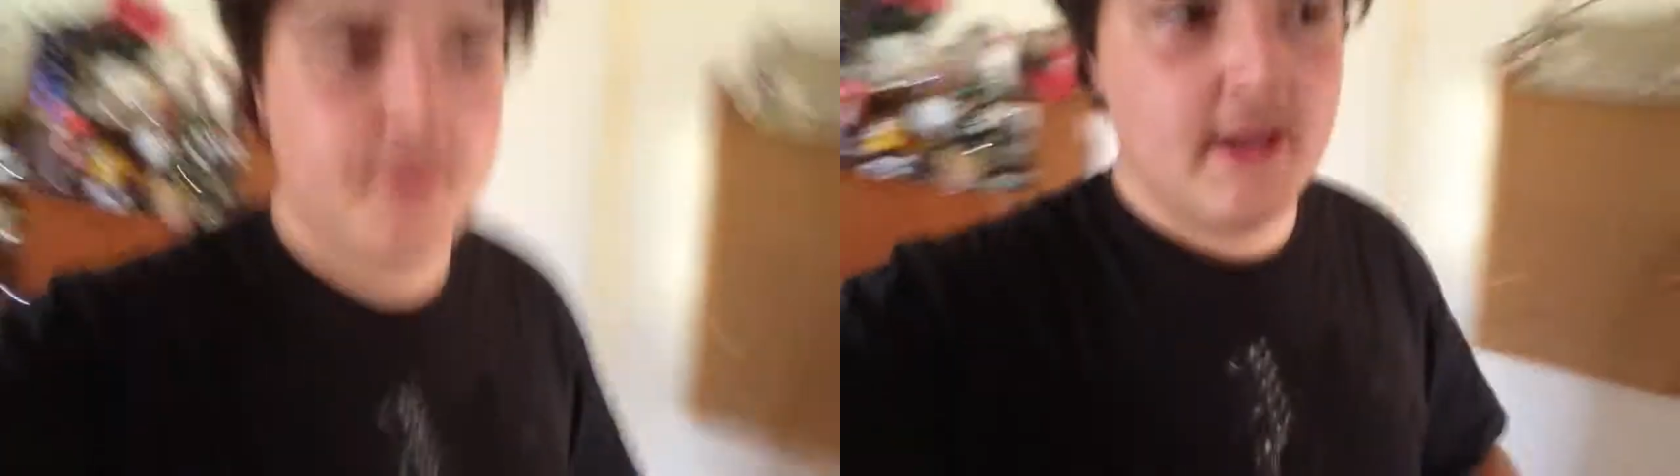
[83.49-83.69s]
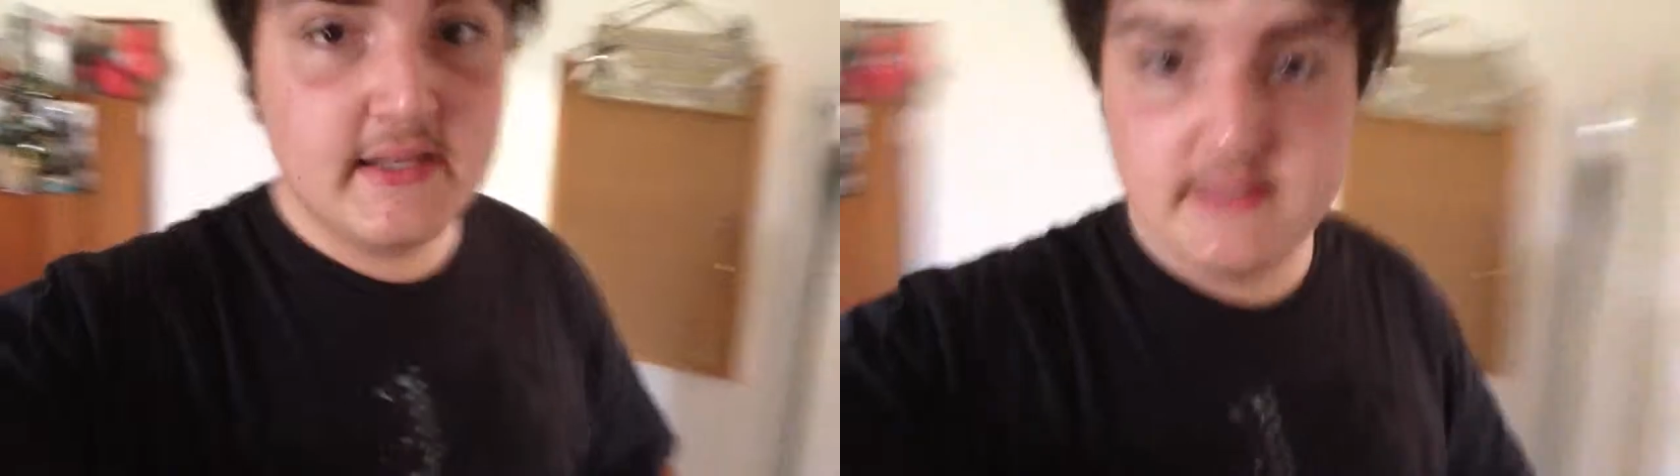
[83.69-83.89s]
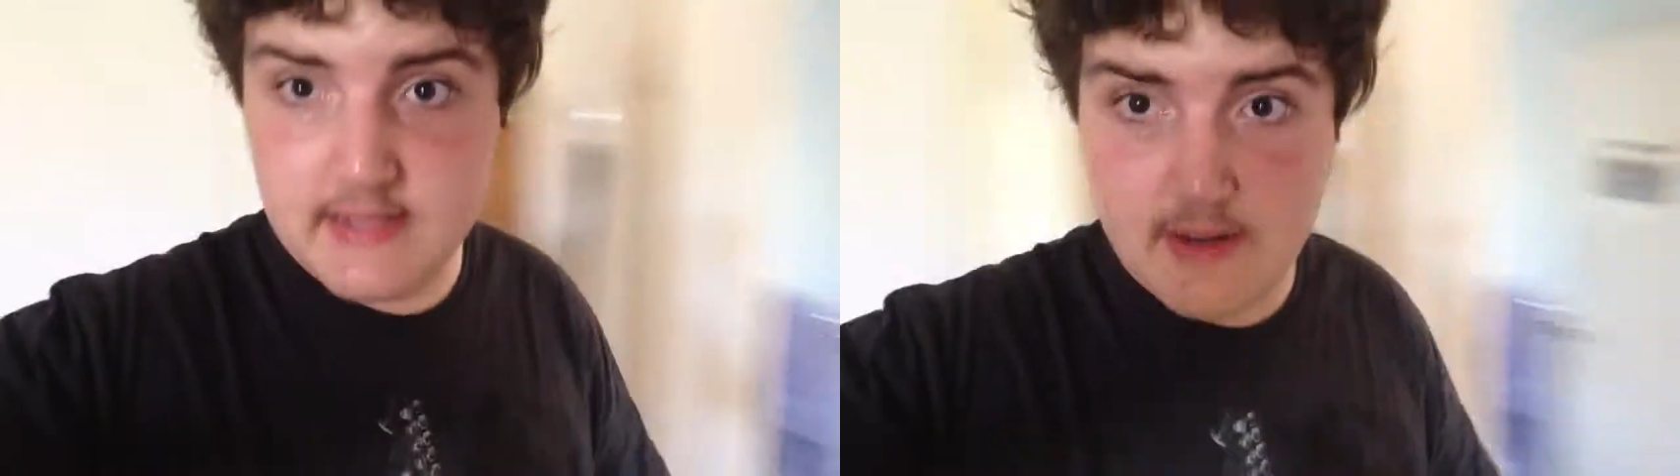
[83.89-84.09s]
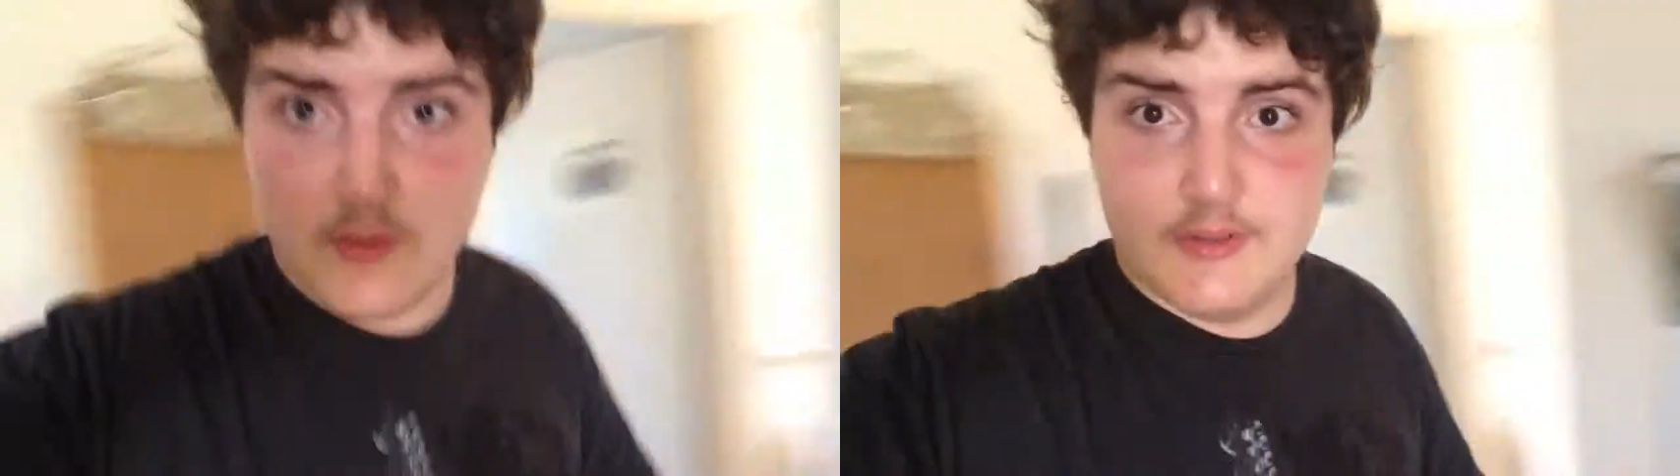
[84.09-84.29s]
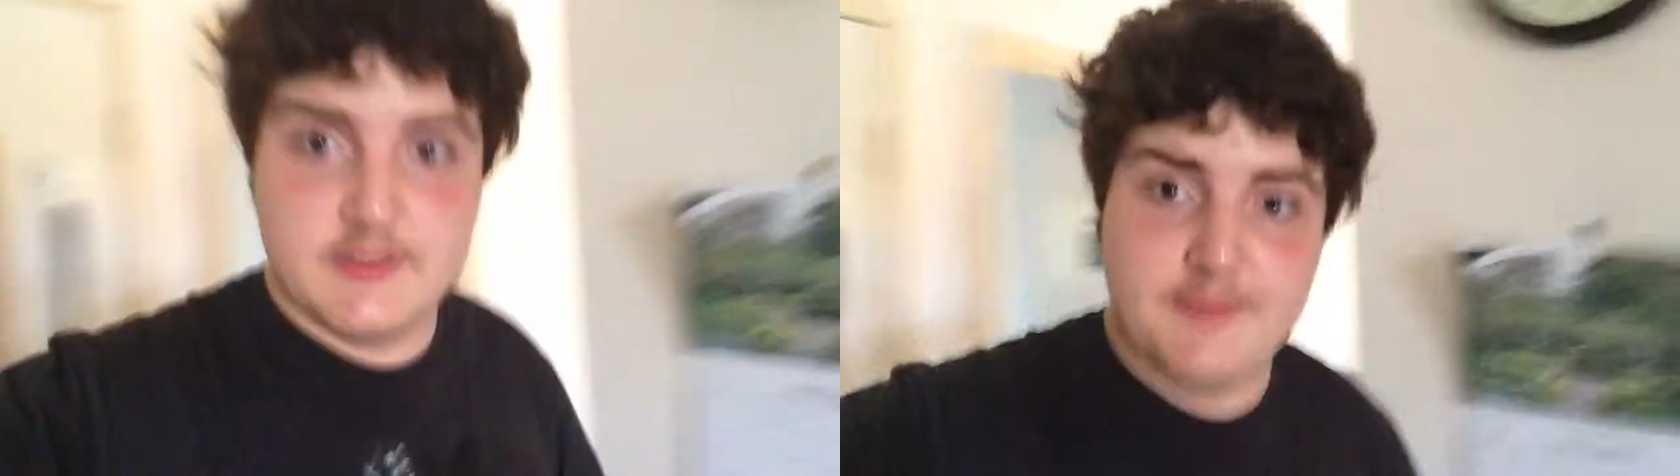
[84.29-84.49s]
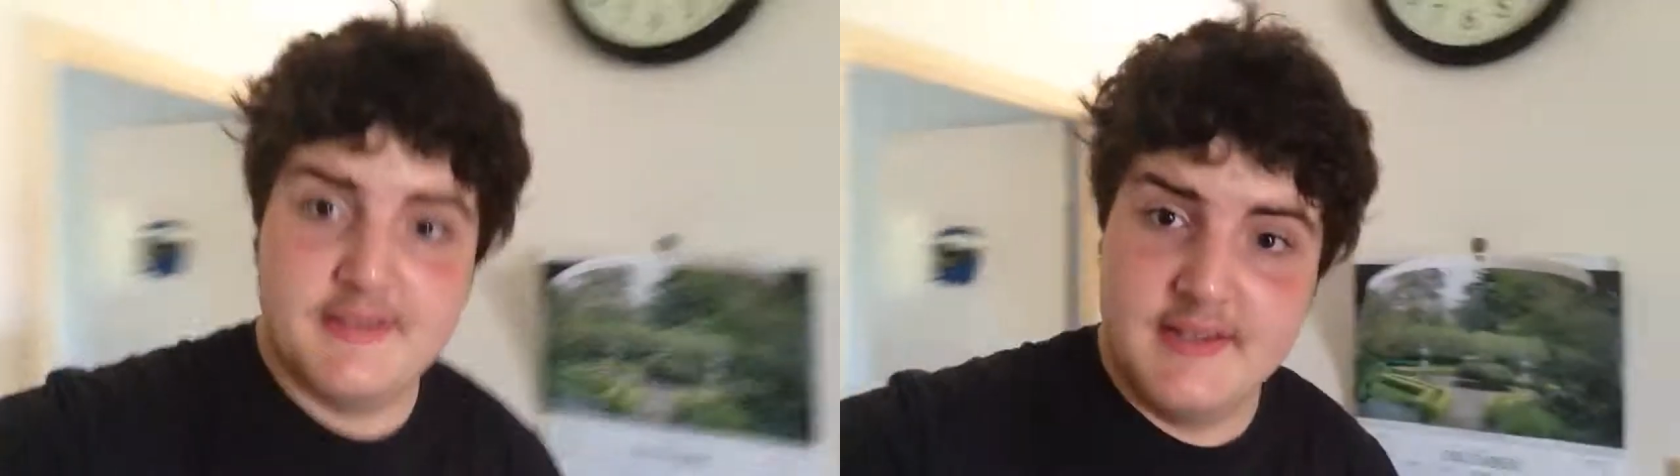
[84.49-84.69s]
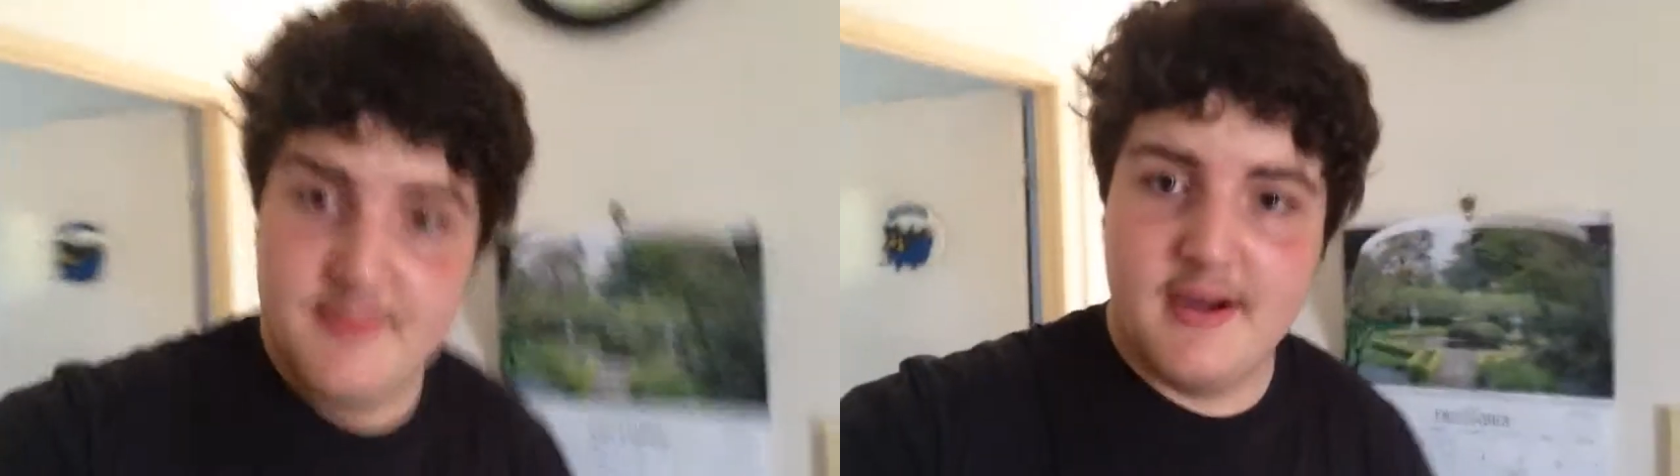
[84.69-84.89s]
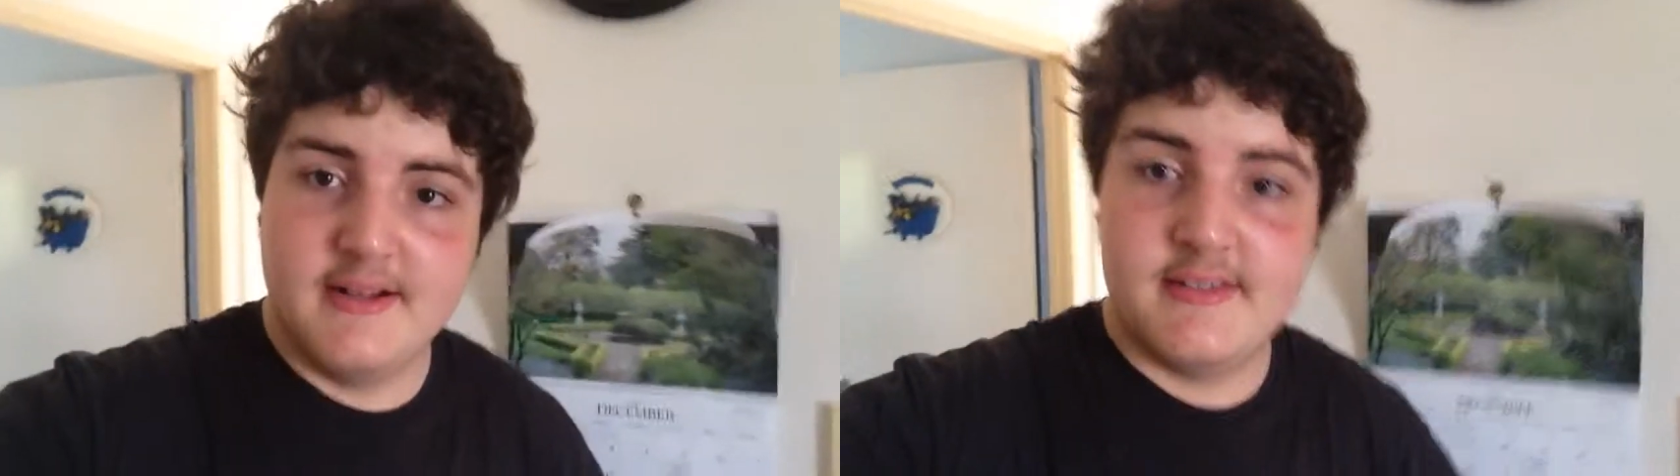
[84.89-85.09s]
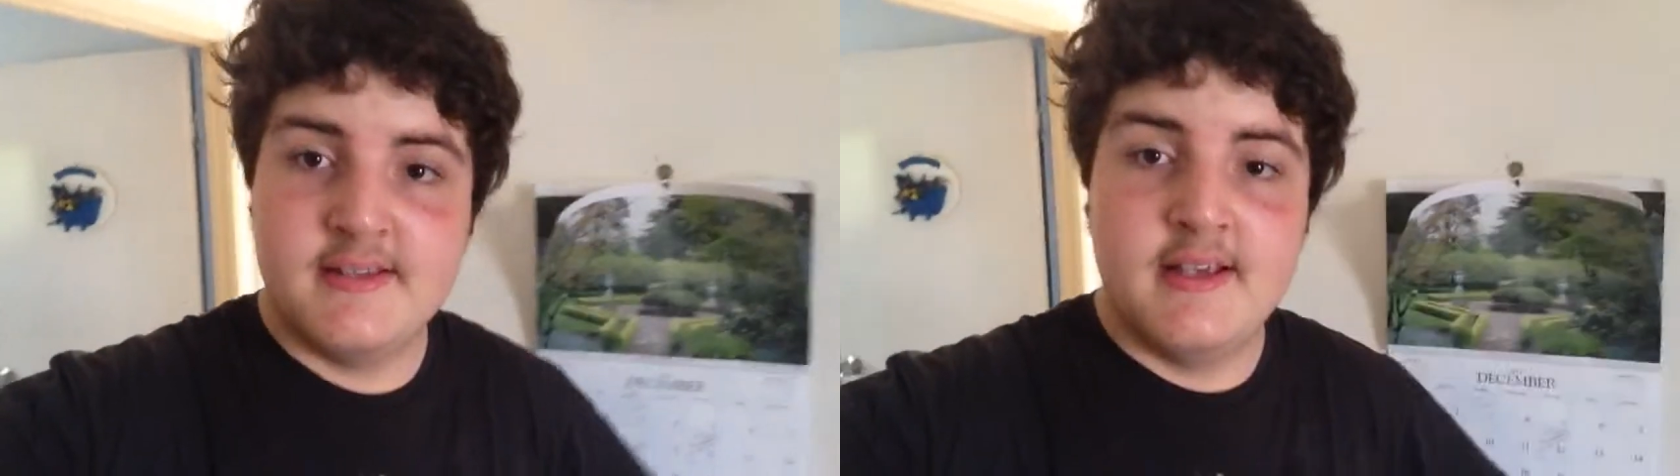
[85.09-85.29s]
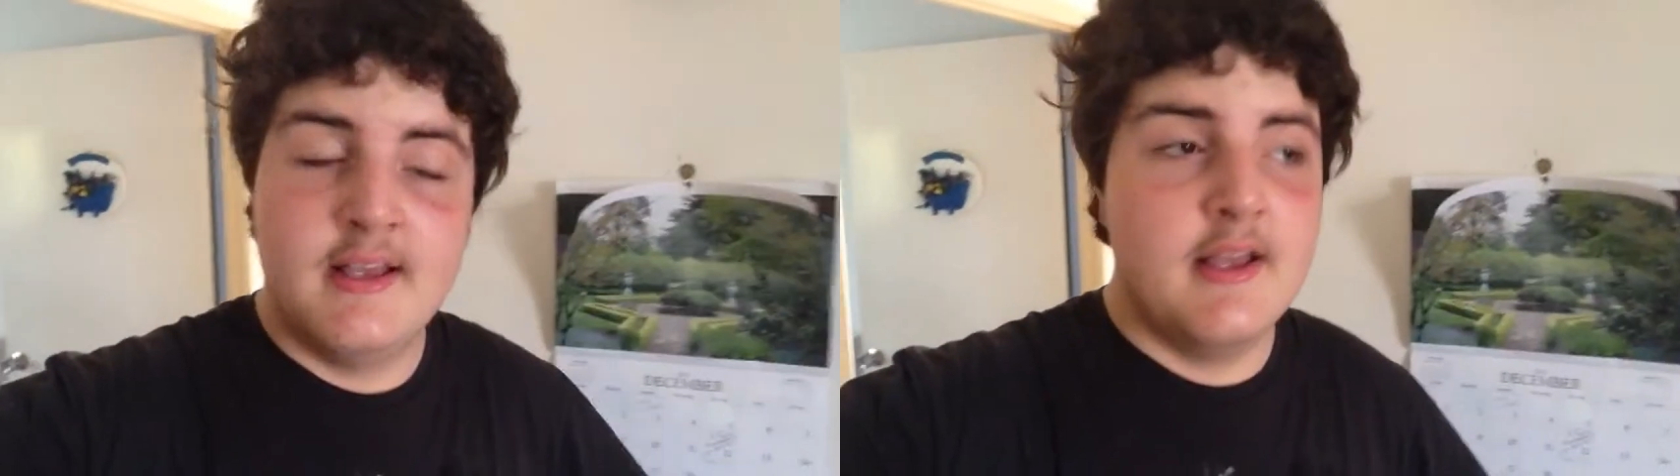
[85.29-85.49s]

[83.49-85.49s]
has now ordered his PC parts,